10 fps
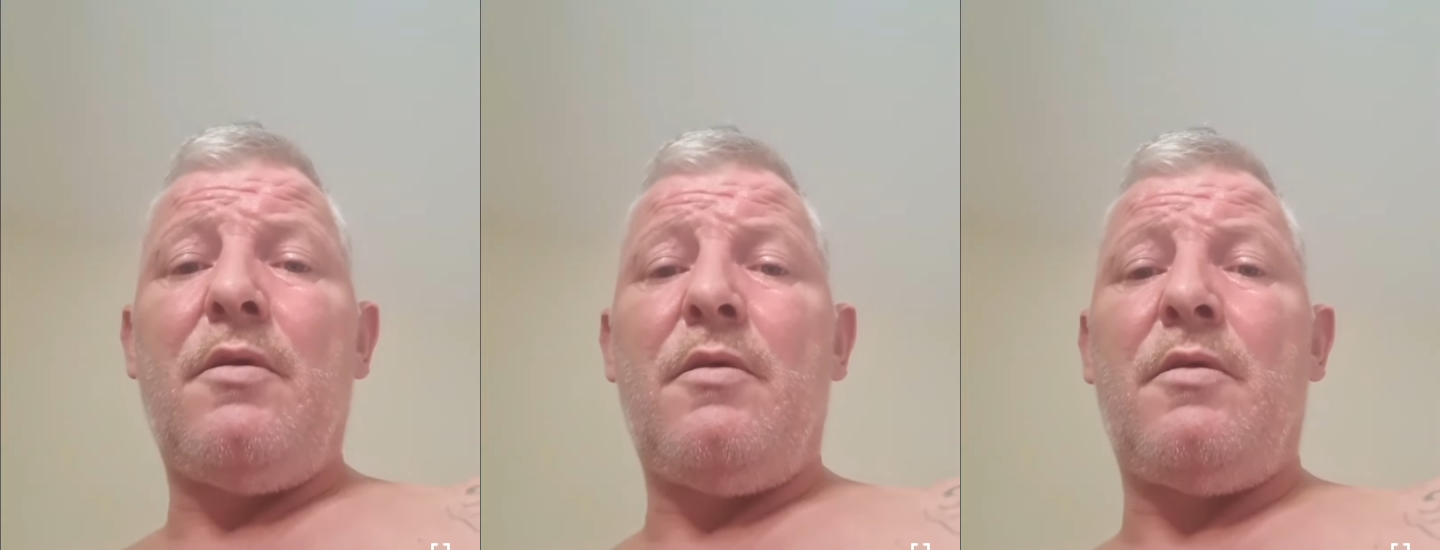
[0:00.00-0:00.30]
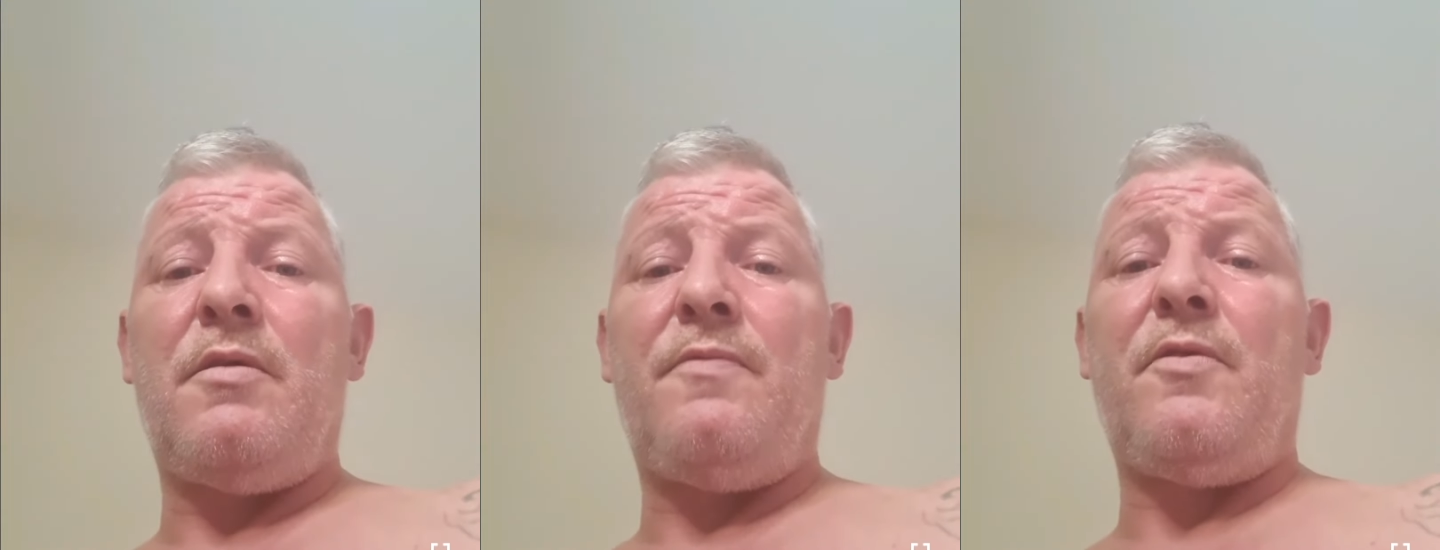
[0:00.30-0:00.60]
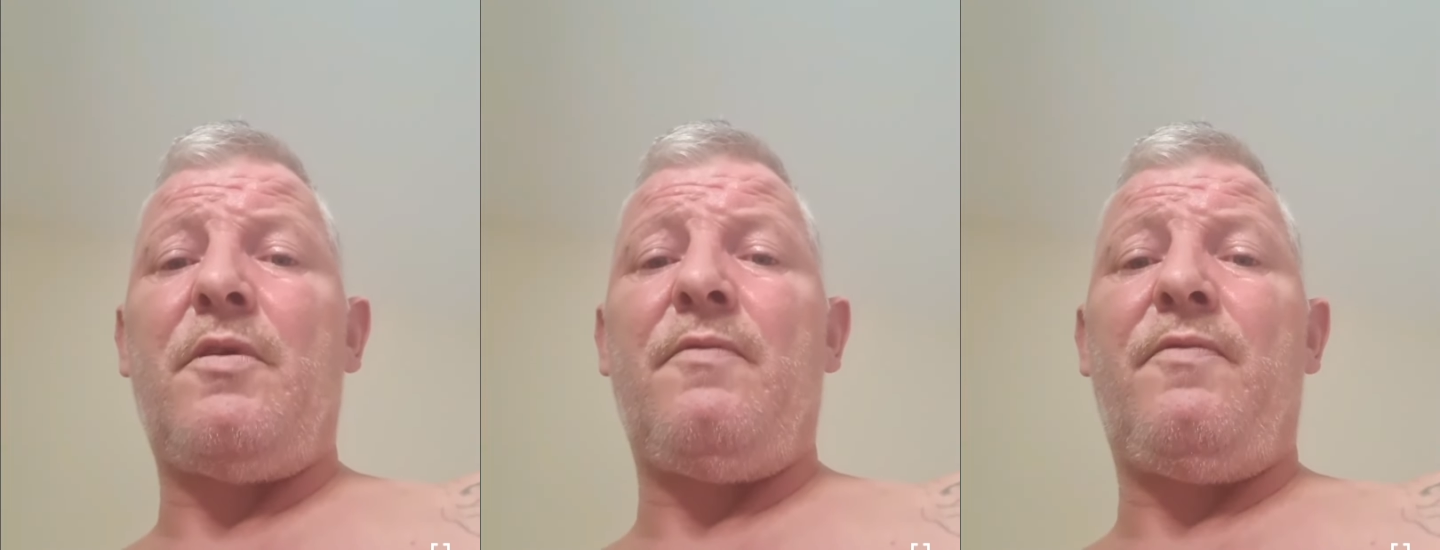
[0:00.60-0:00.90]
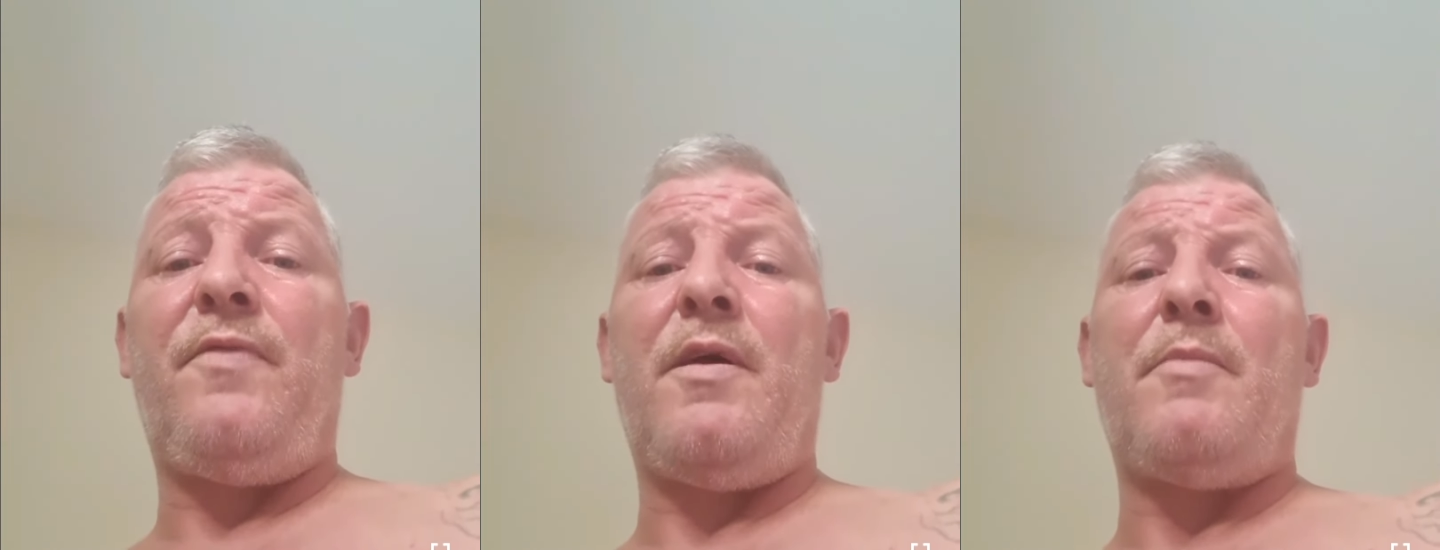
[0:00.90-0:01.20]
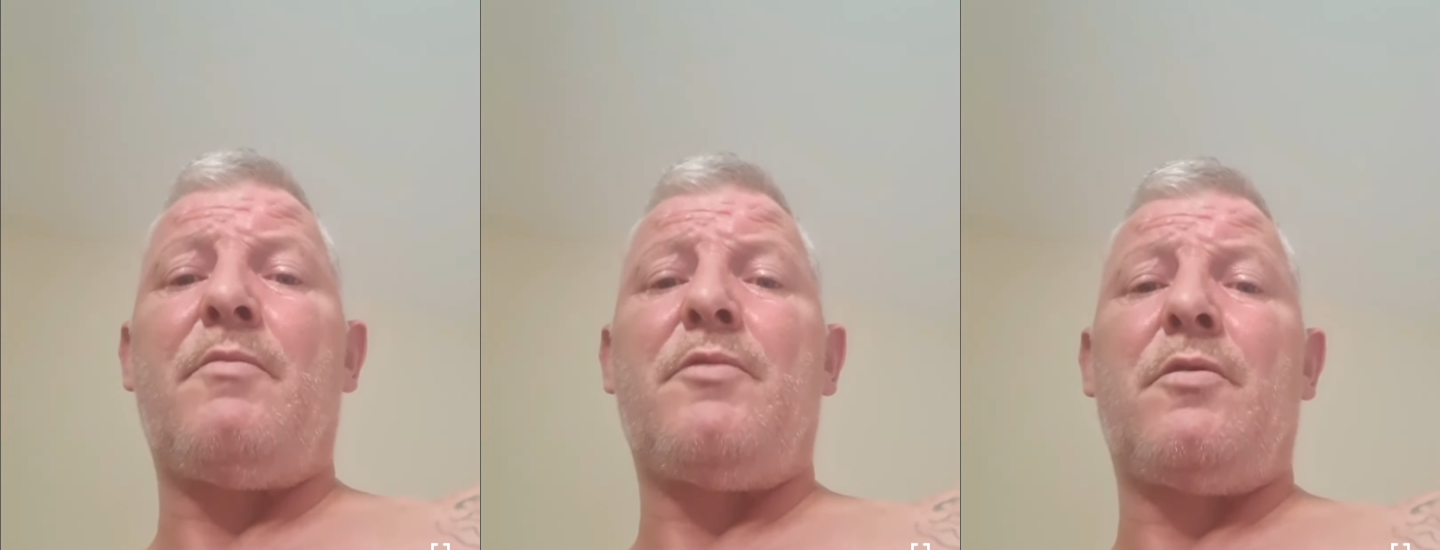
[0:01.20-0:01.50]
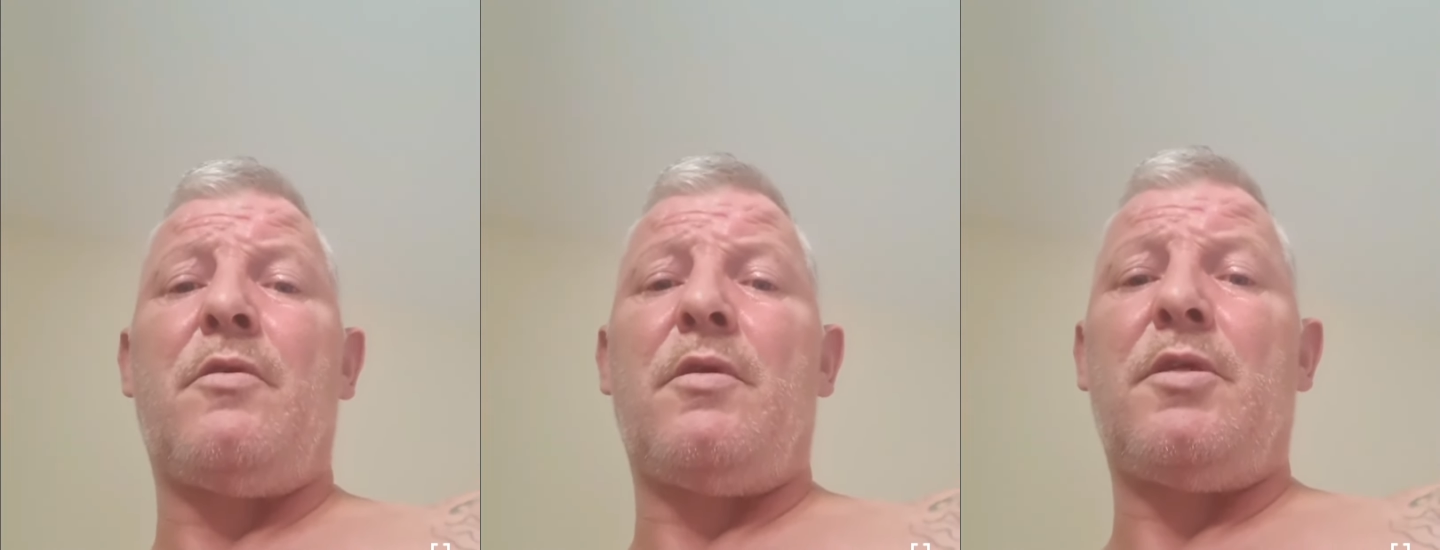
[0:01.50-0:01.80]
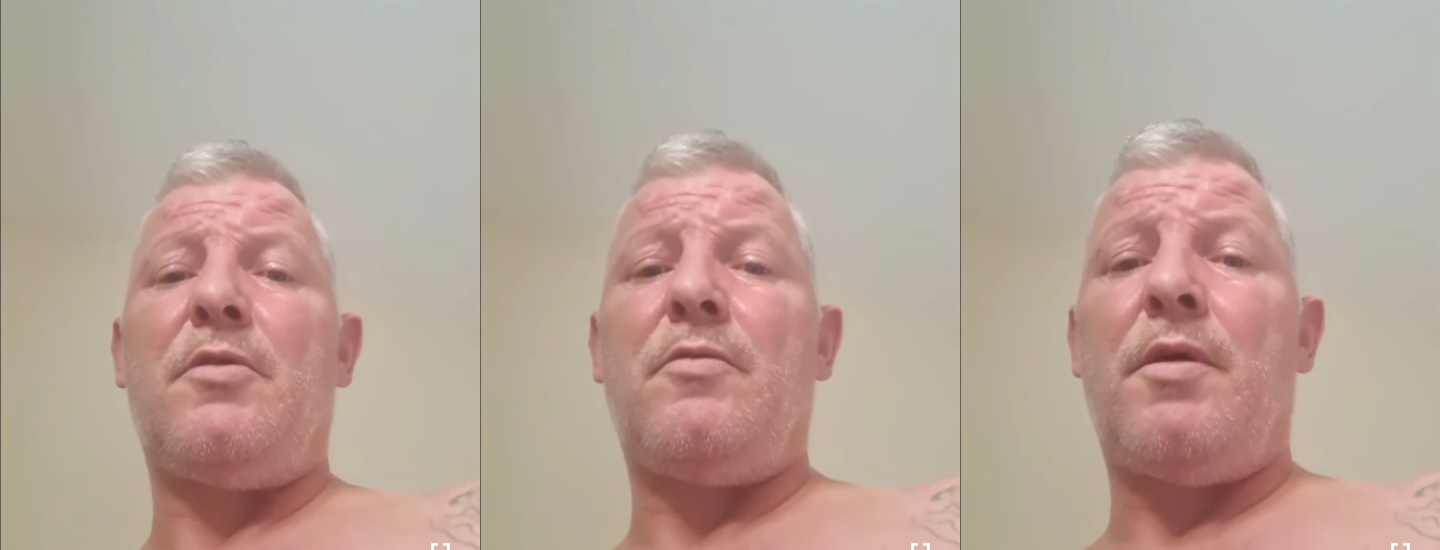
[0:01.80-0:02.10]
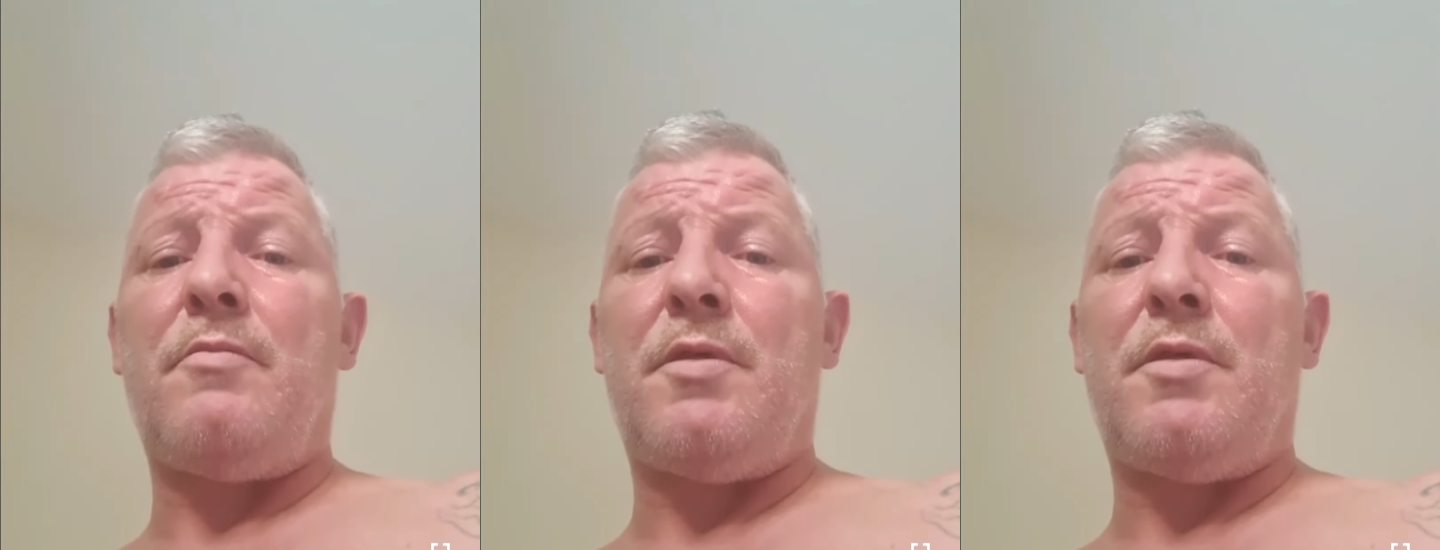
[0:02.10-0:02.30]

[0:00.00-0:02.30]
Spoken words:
and his fucking fame absolutely swept